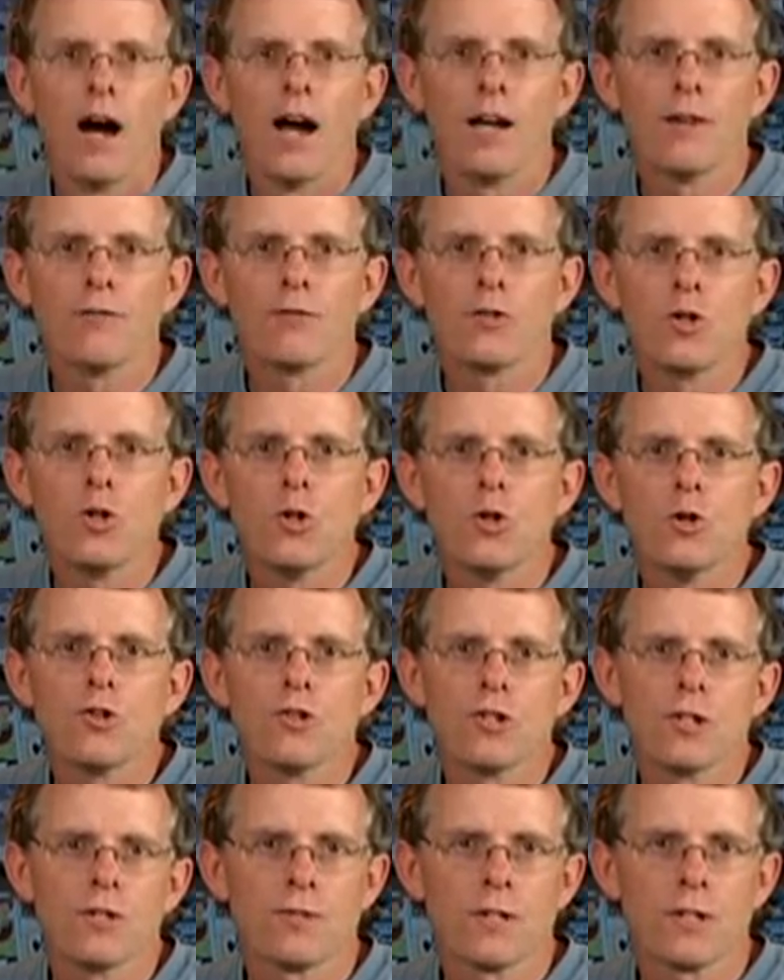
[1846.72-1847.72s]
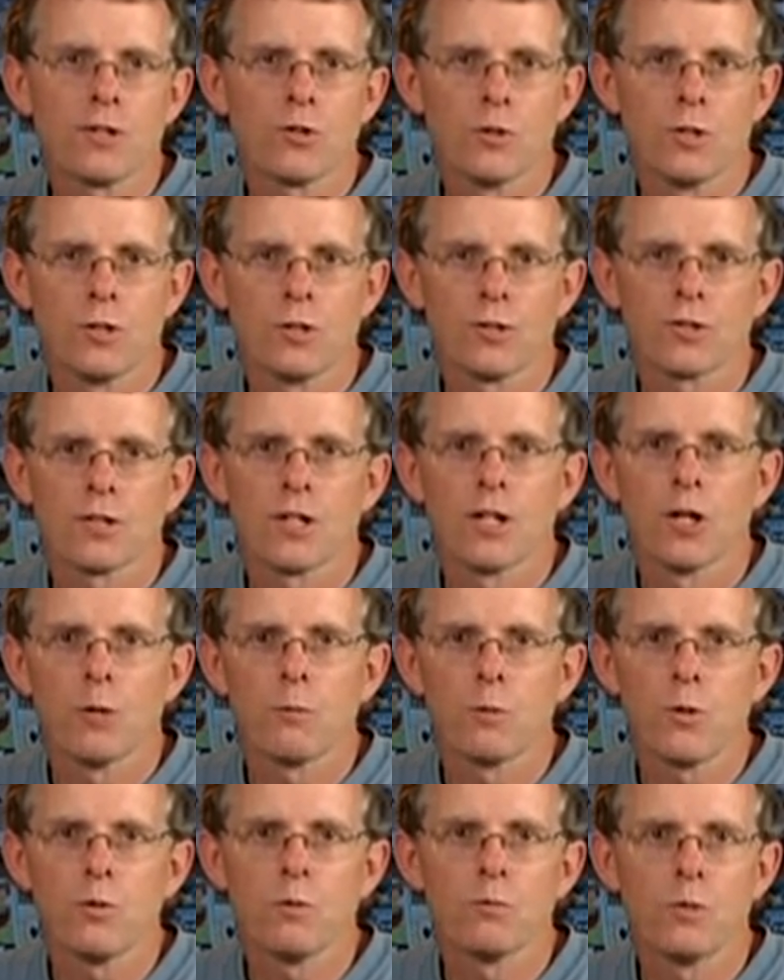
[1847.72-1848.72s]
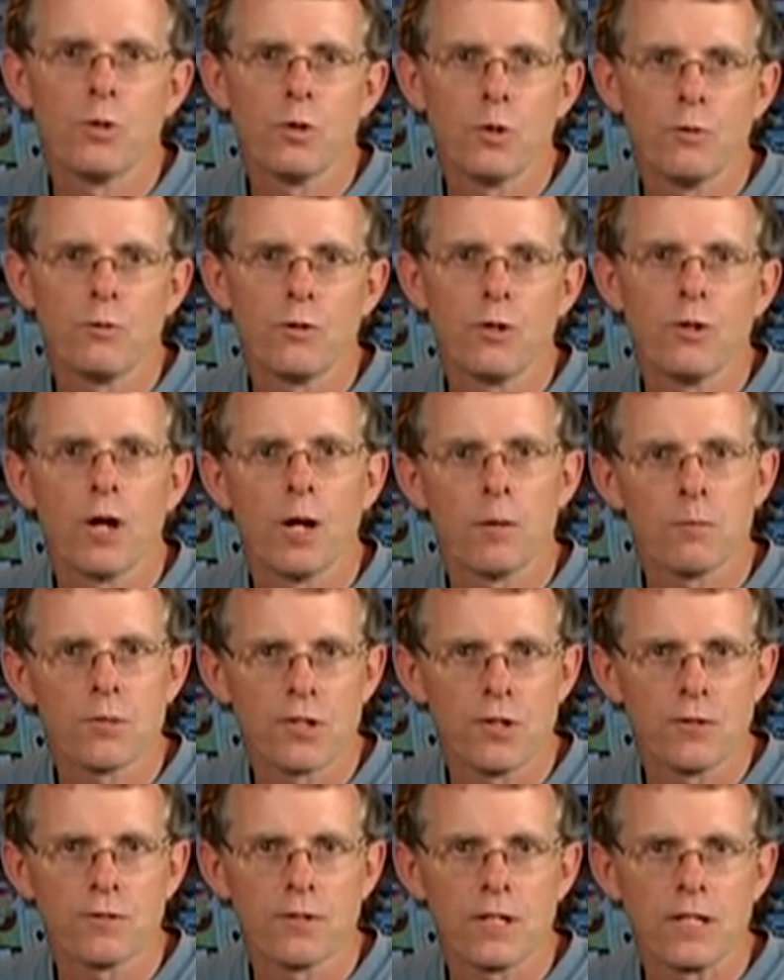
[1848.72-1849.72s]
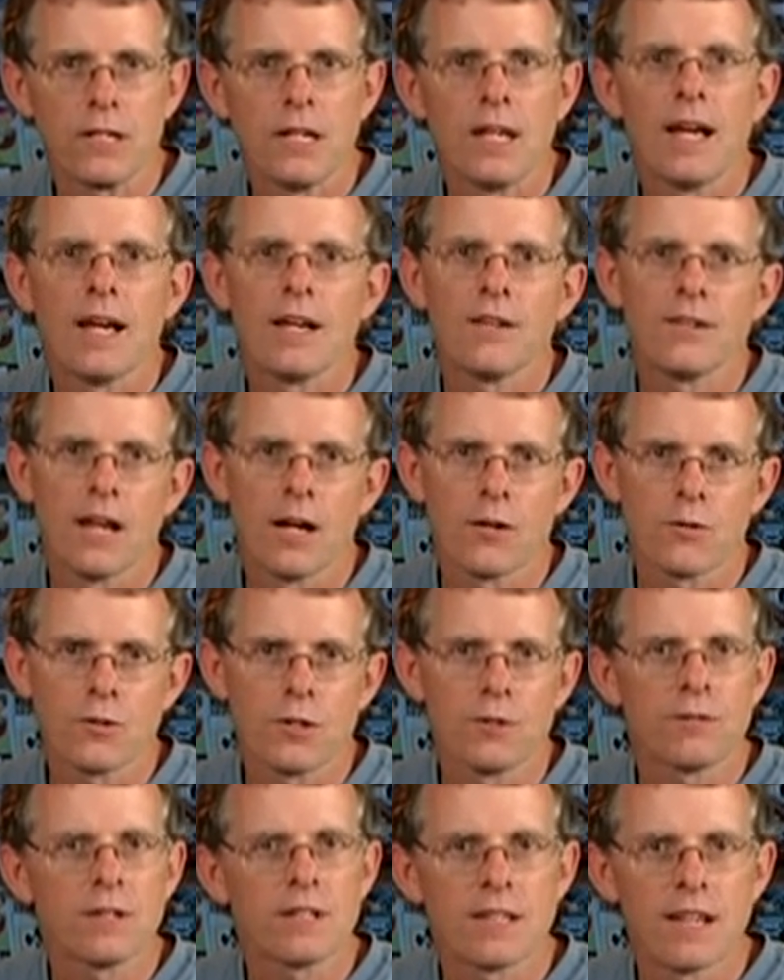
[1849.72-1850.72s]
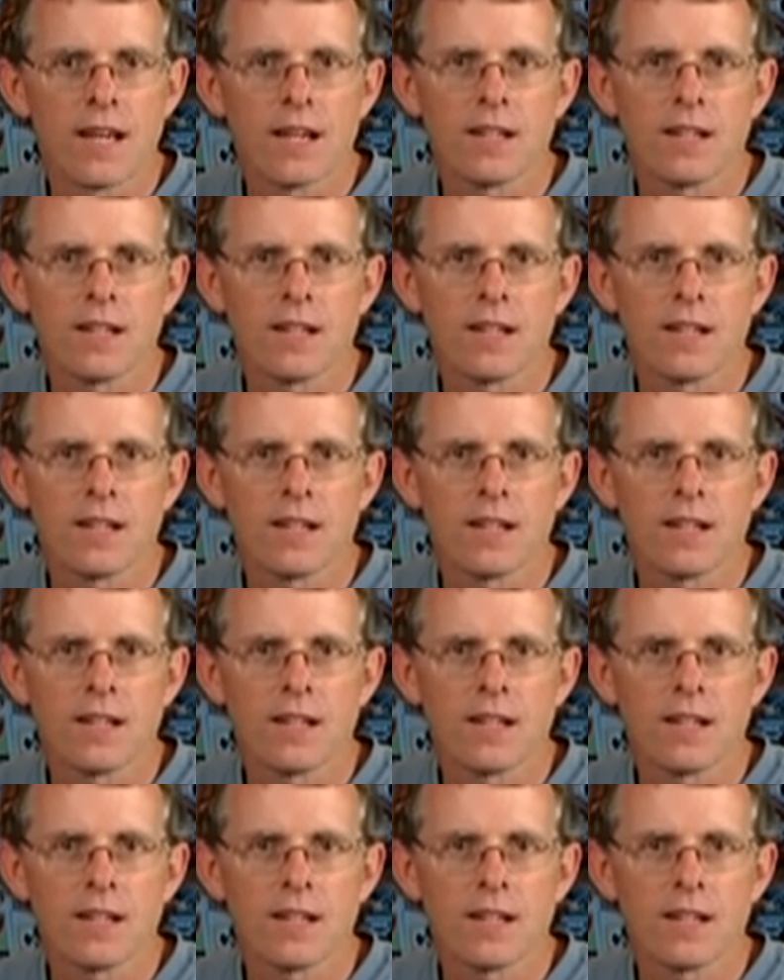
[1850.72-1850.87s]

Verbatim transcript: I have two shifting drills to help you improve your upshifting and downshifting